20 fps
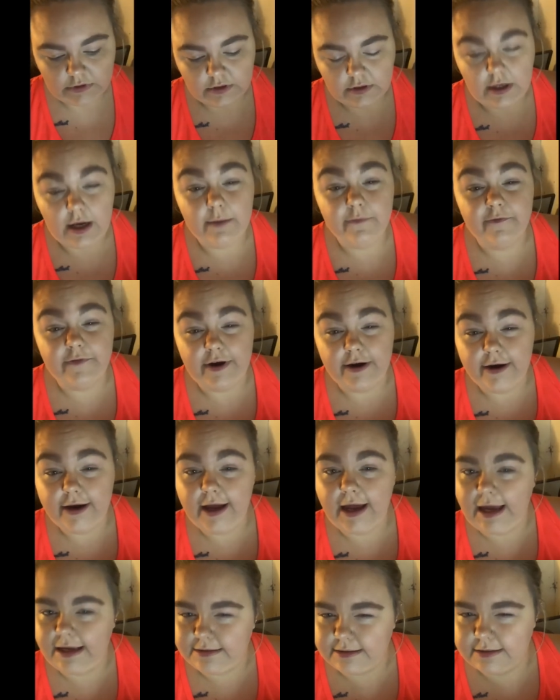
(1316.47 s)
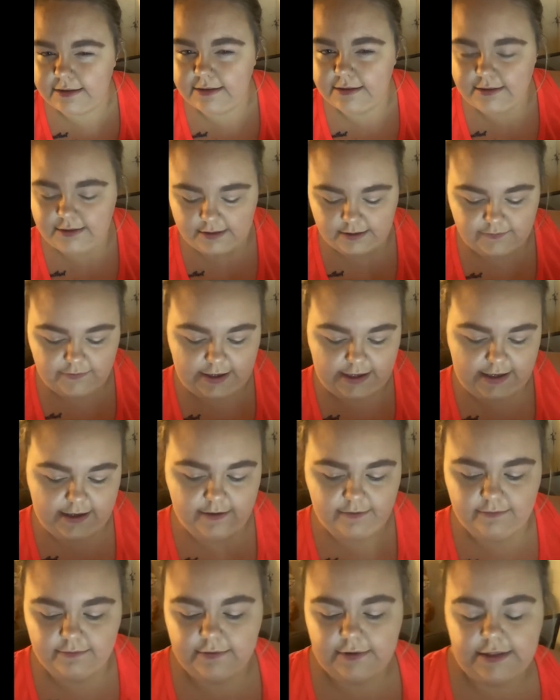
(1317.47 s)
I'm very hesitant right
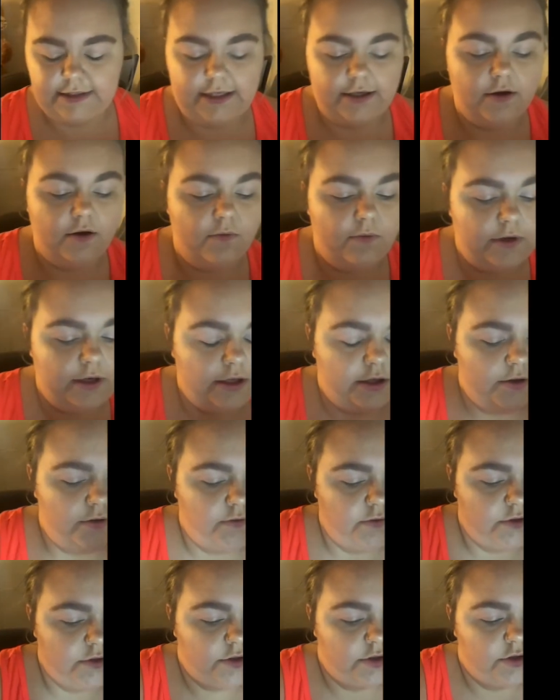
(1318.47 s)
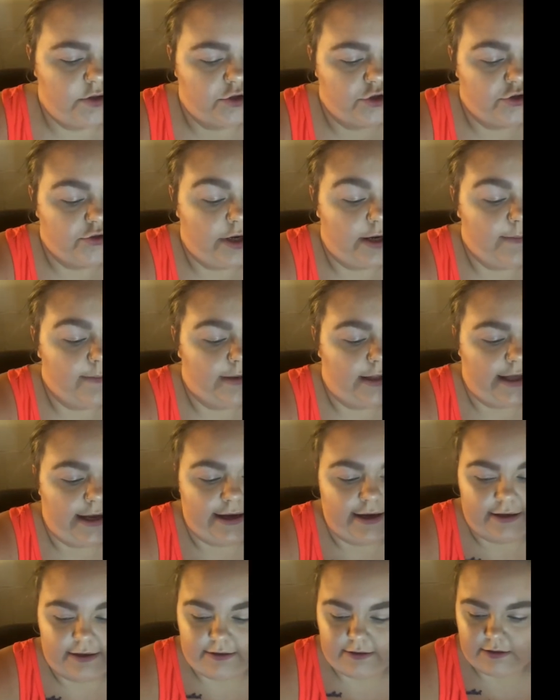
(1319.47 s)
now because I don't want to use straight
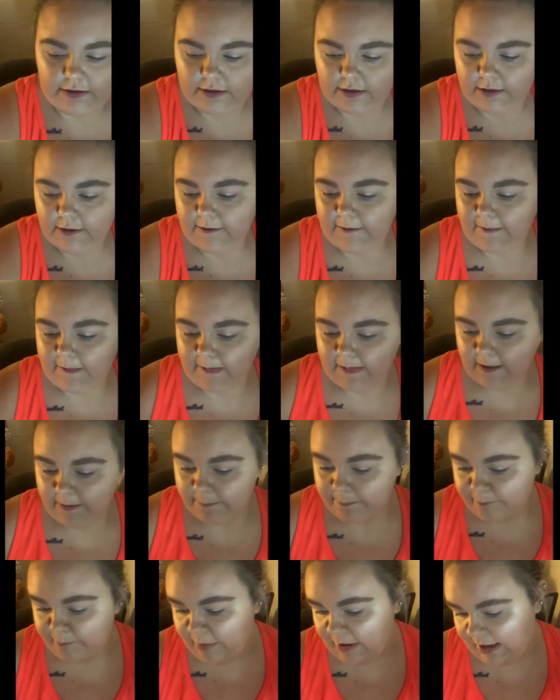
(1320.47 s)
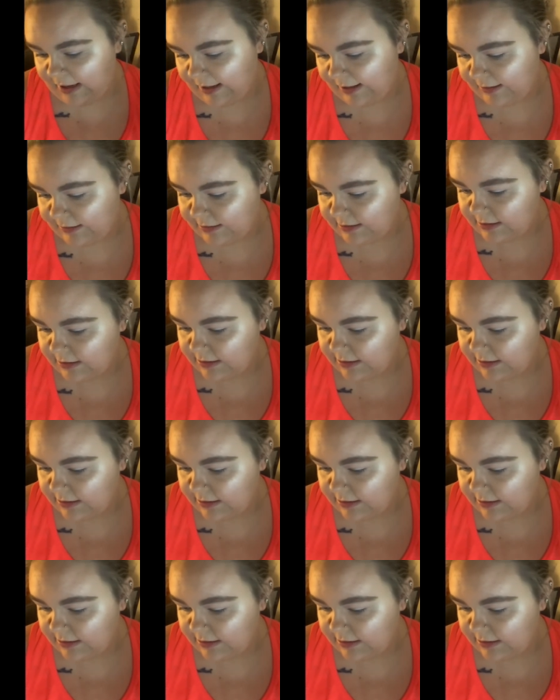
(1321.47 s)
black, but